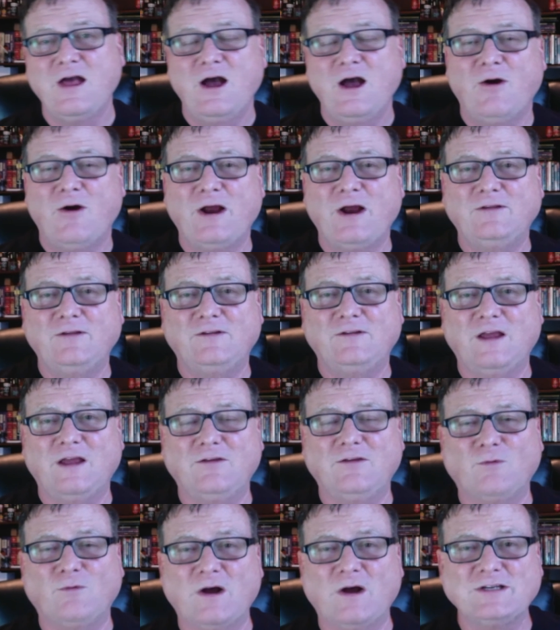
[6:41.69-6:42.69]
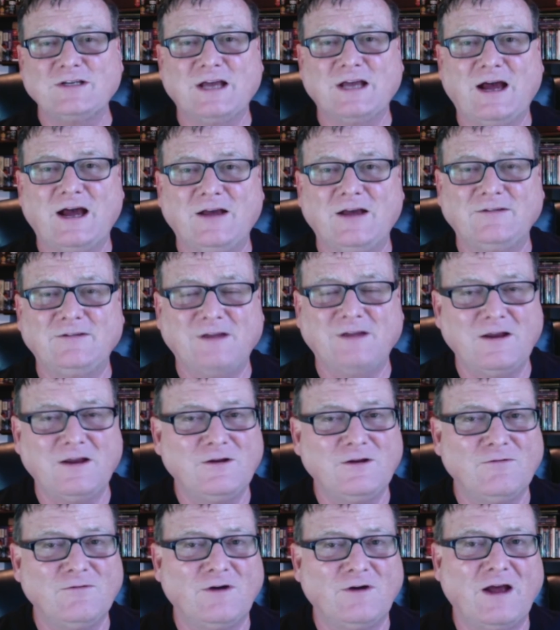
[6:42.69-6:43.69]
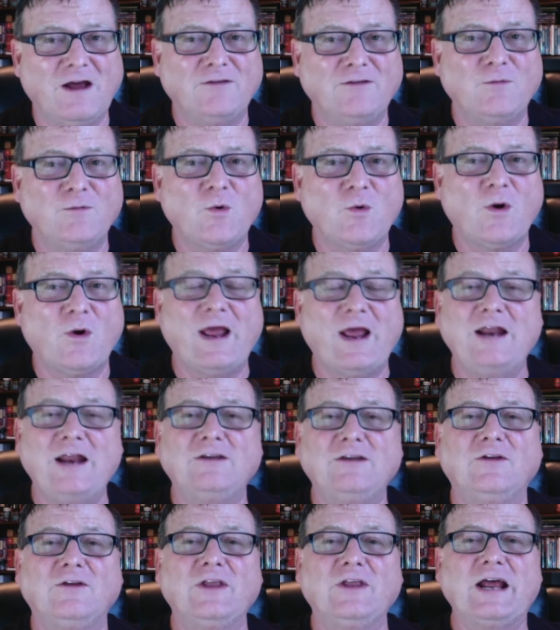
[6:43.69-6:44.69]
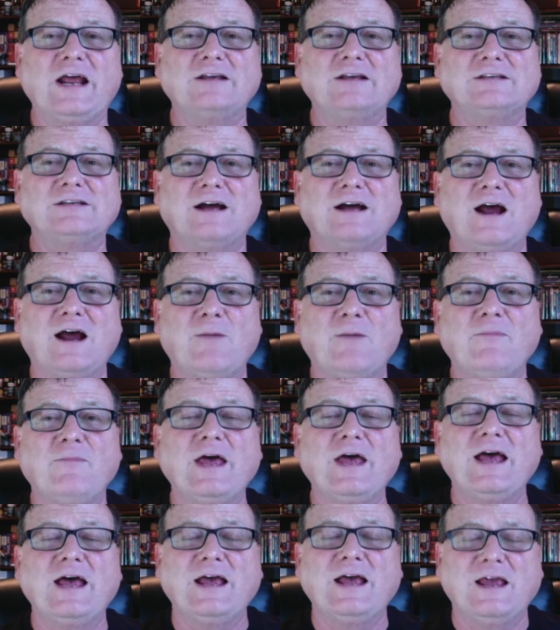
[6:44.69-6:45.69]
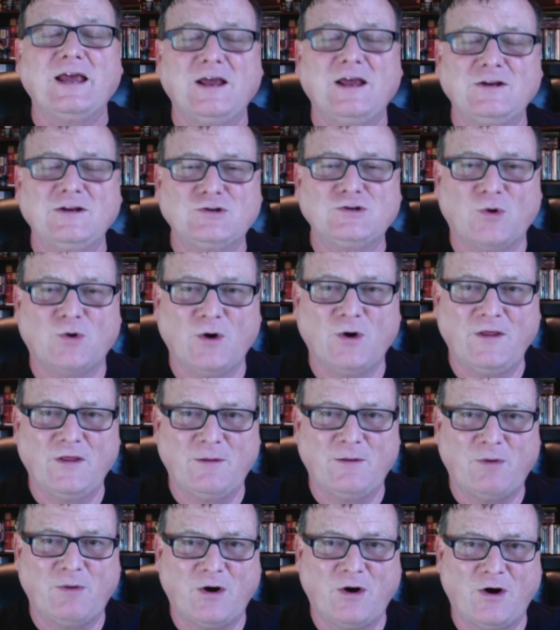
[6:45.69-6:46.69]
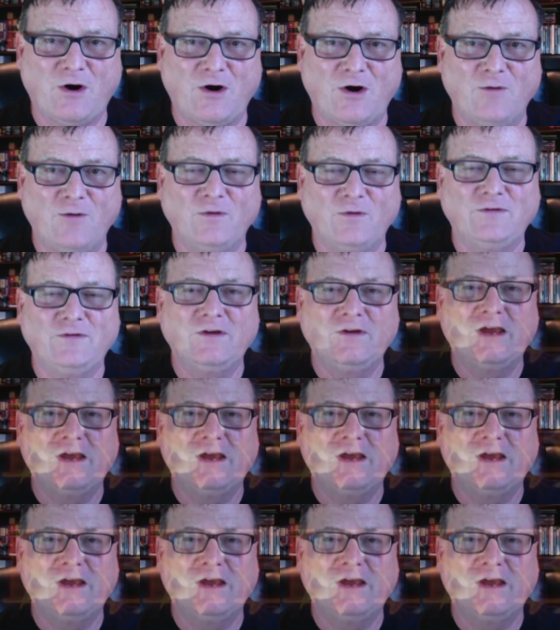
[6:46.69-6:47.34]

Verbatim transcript: All right, thanks for watching, guys. Stay tuned for lots more. And until the next time, enjoy the burn. We'll see you